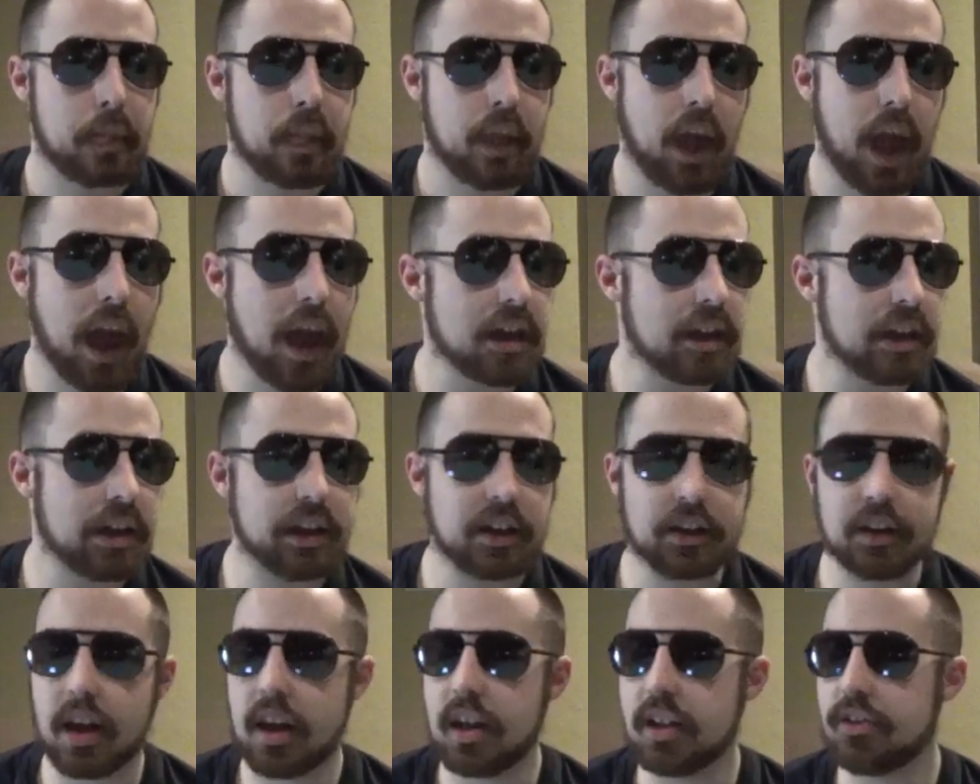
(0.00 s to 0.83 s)
And
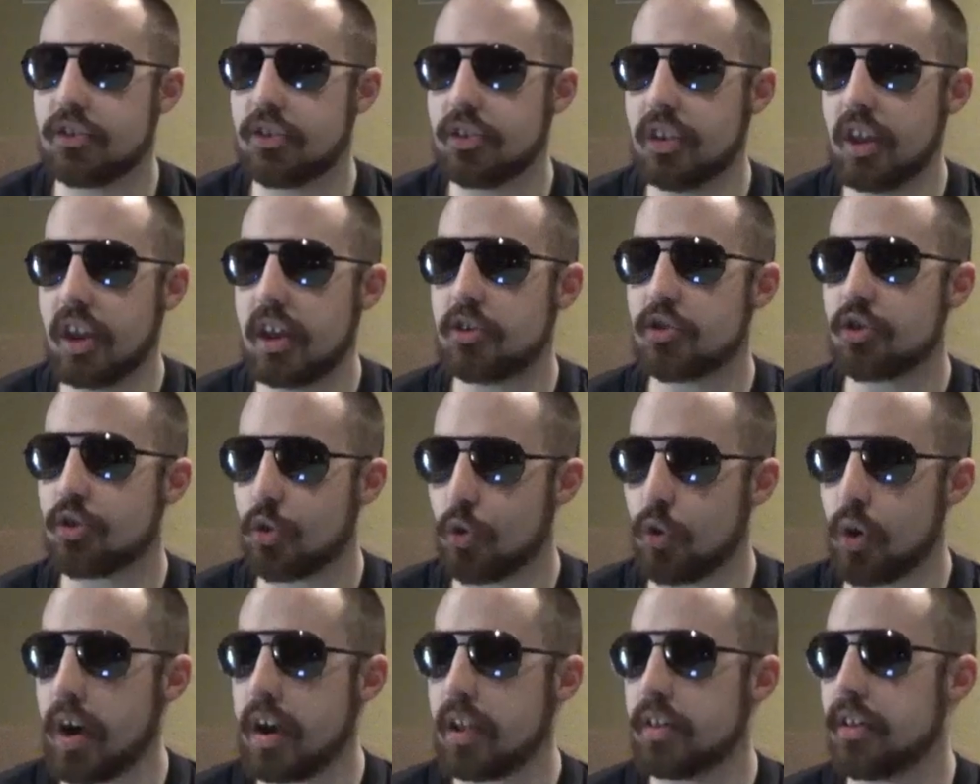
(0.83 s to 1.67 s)
it's
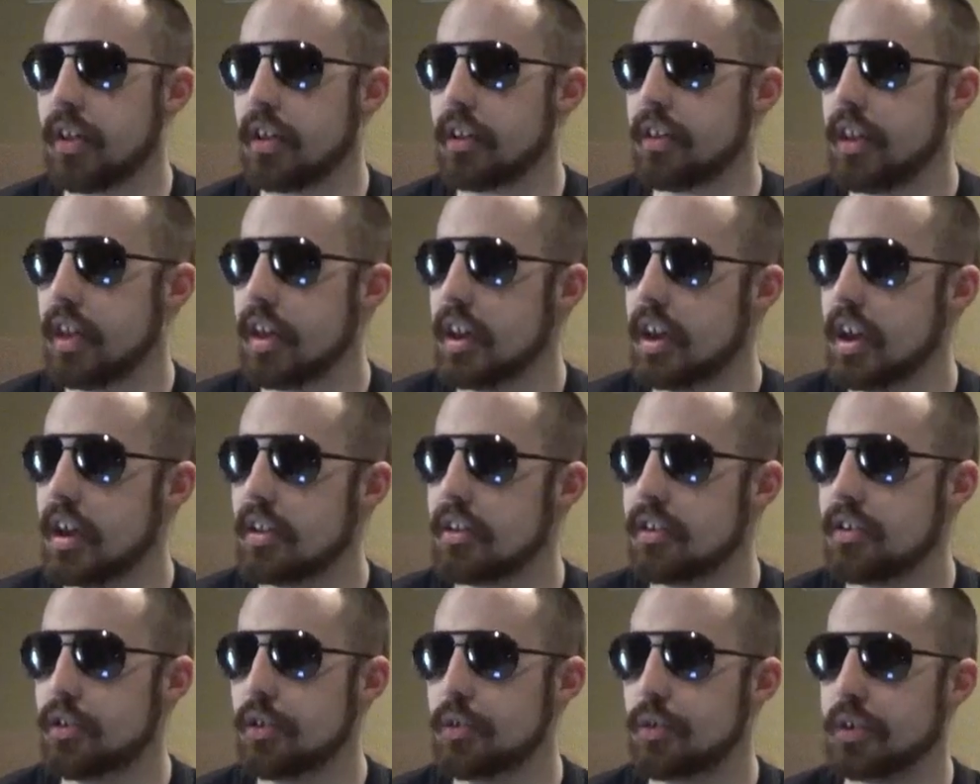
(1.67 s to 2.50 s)
great that they get
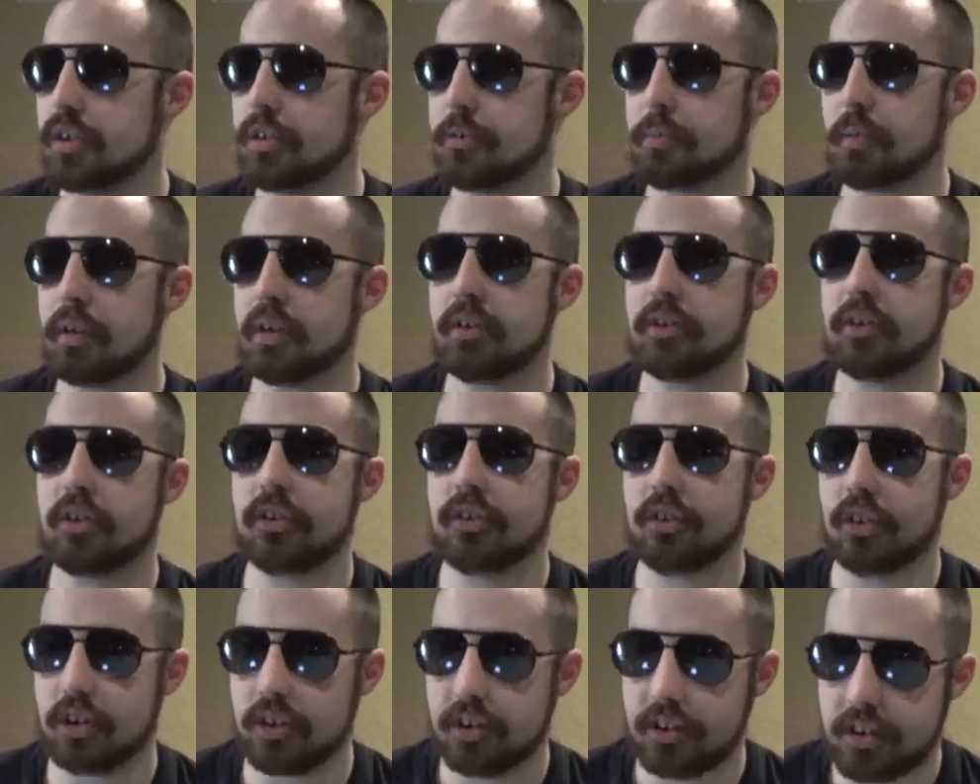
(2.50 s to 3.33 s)
to express this
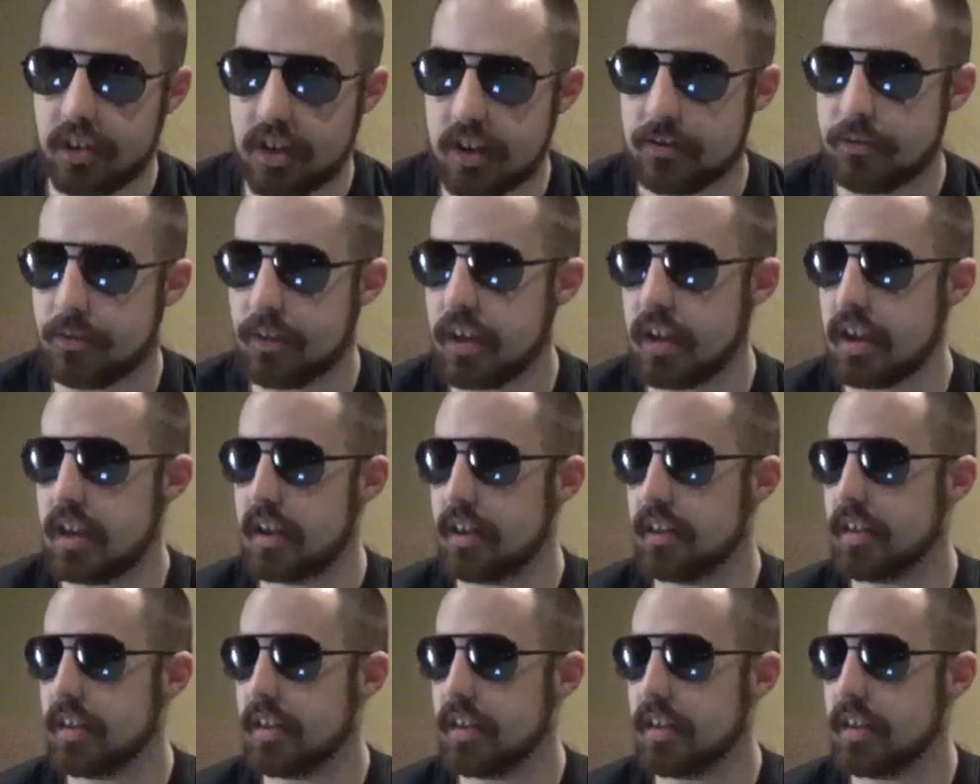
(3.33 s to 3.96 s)
on TV.